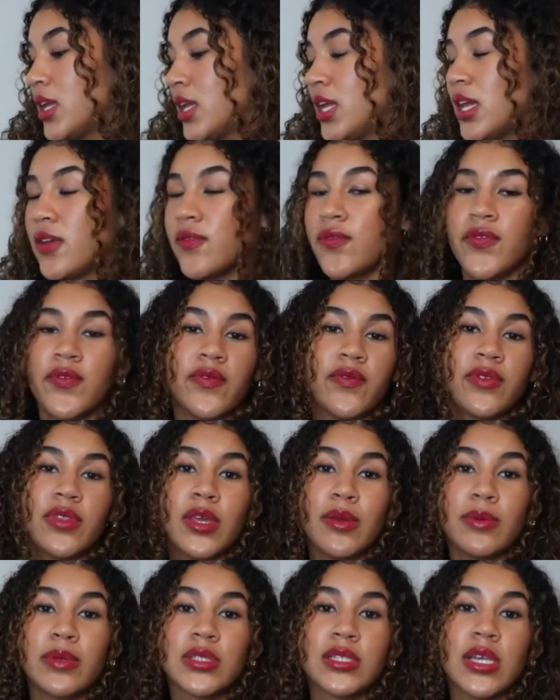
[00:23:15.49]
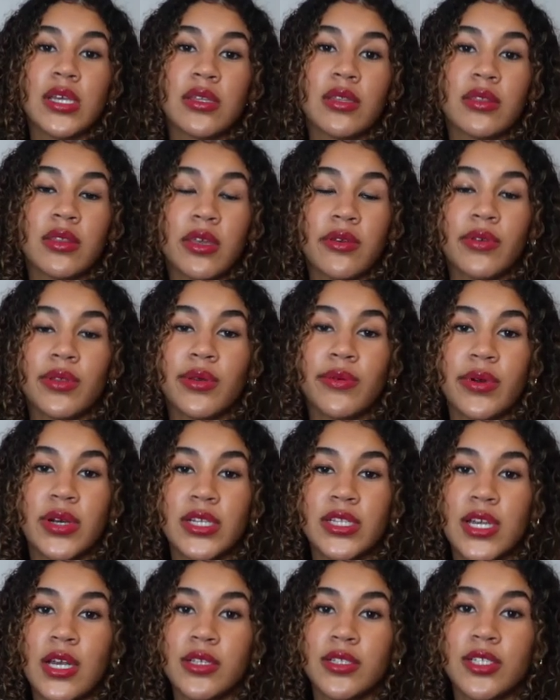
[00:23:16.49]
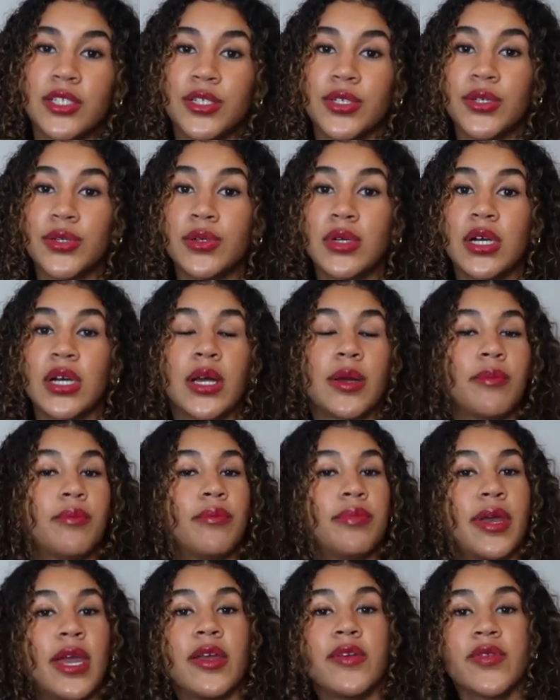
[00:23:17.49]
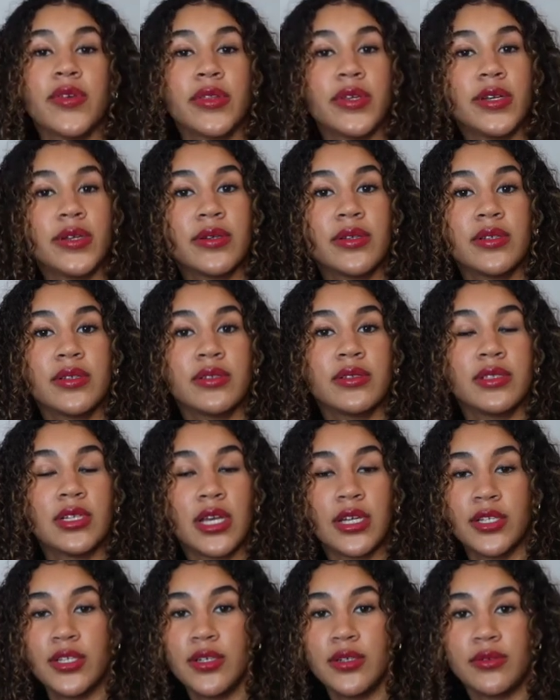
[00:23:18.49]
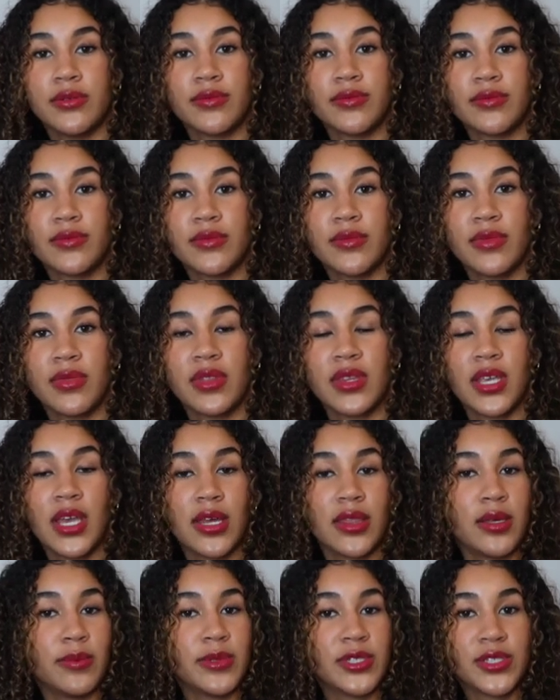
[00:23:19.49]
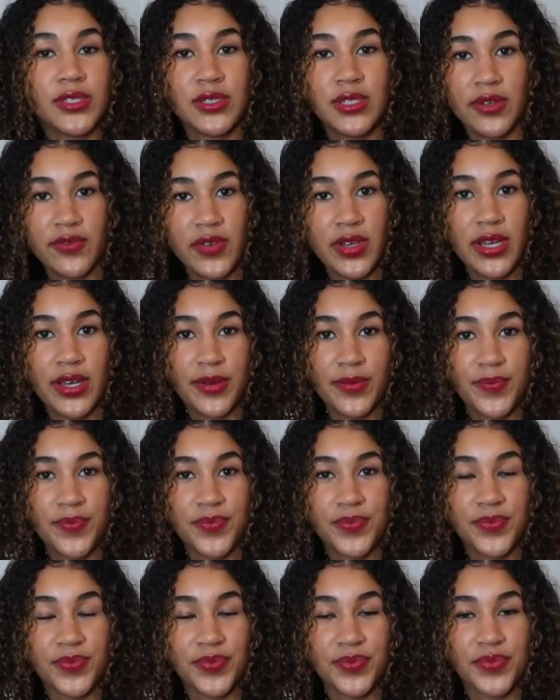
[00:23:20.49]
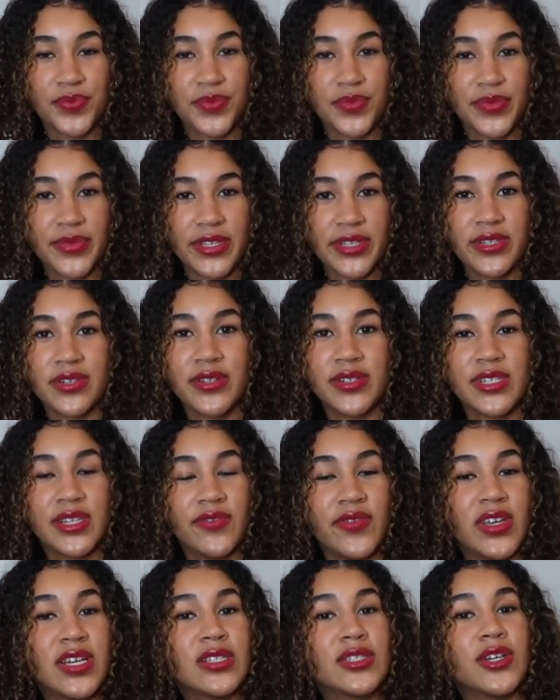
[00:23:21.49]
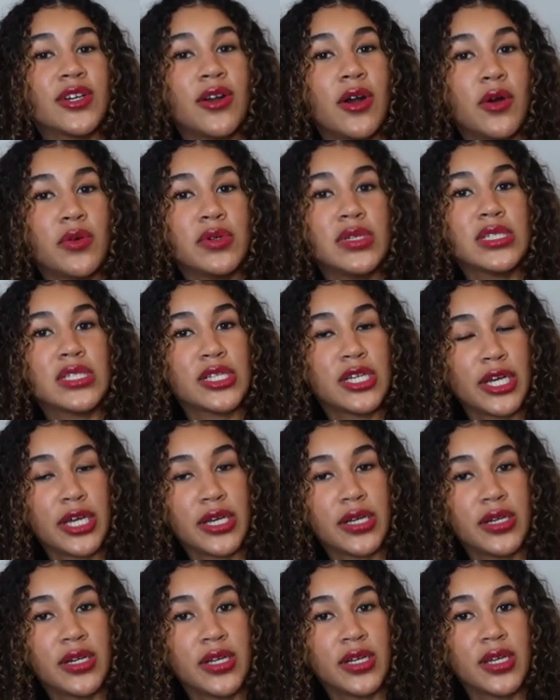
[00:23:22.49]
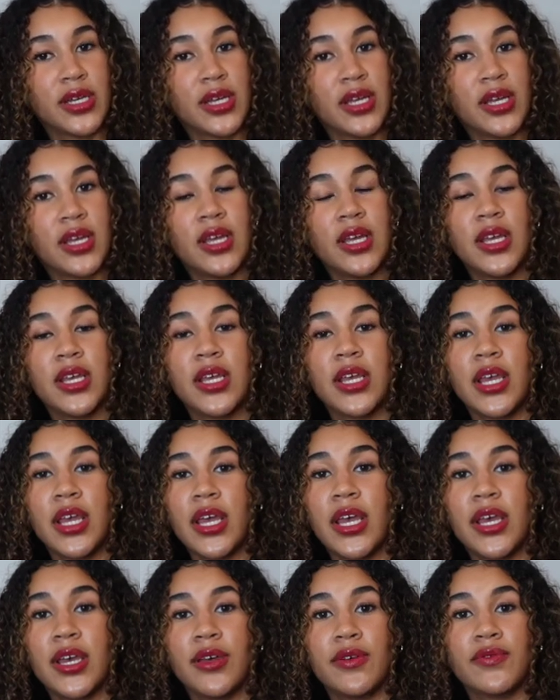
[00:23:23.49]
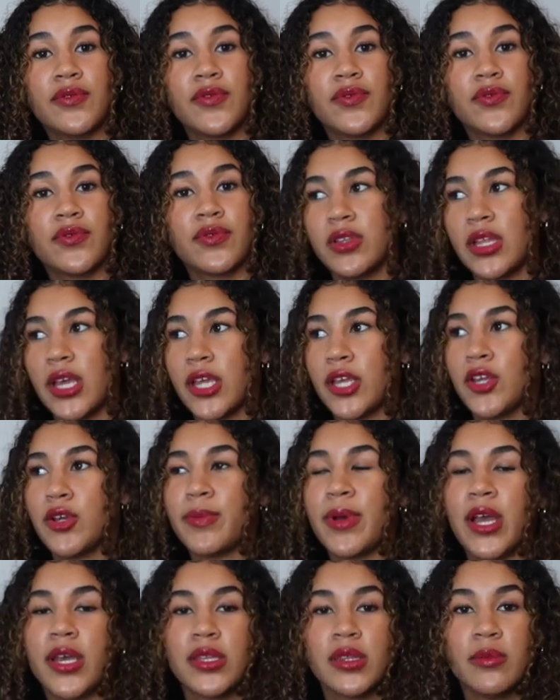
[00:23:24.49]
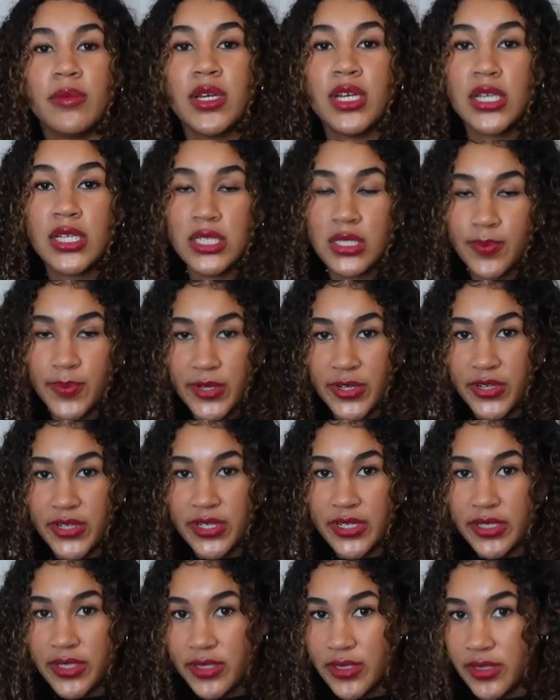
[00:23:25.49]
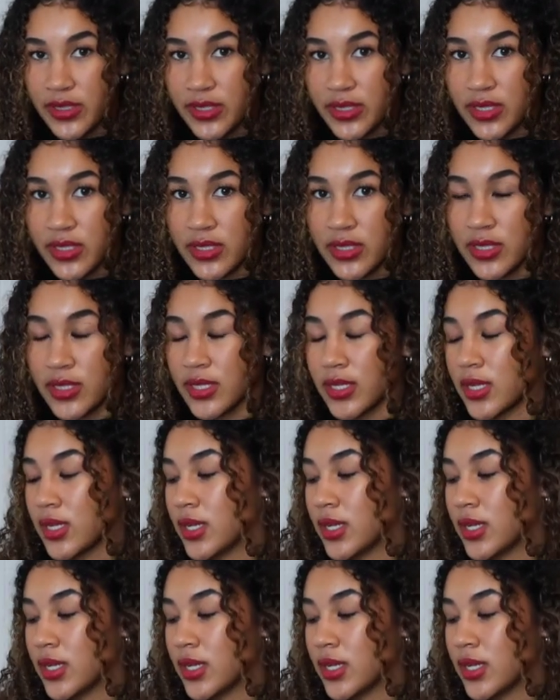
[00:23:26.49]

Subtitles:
if they've been saying that they really want a tattoo, pay for their tattoo. Get them a certificate. Certificates are always good if like you're buying them an experience.